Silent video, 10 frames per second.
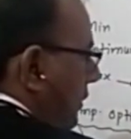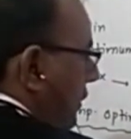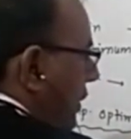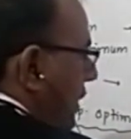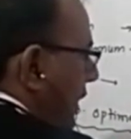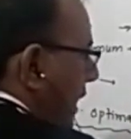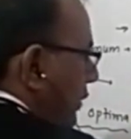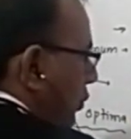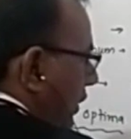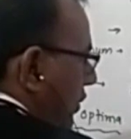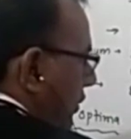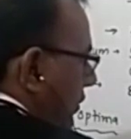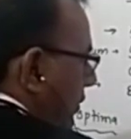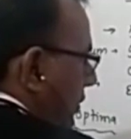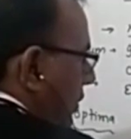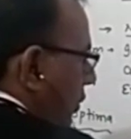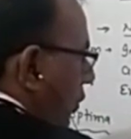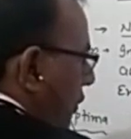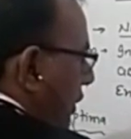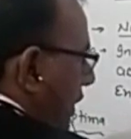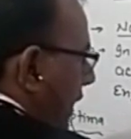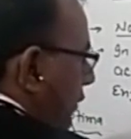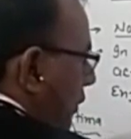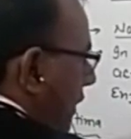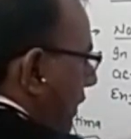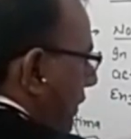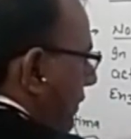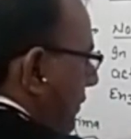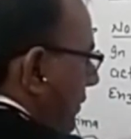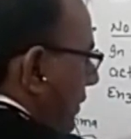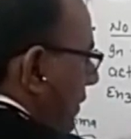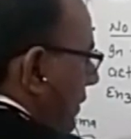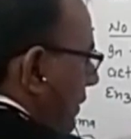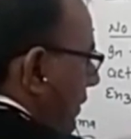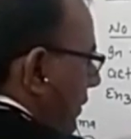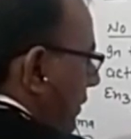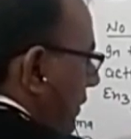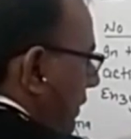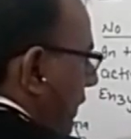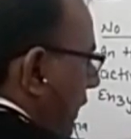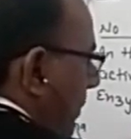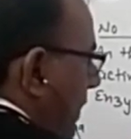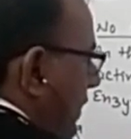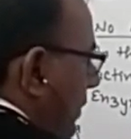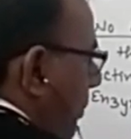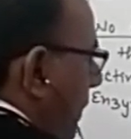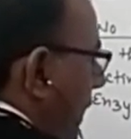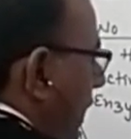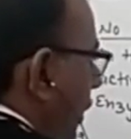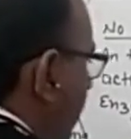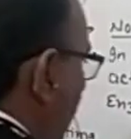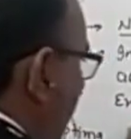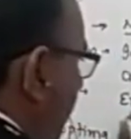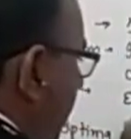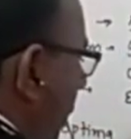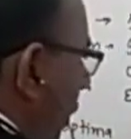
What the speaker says: denaturation or denaturated. It means breakdown of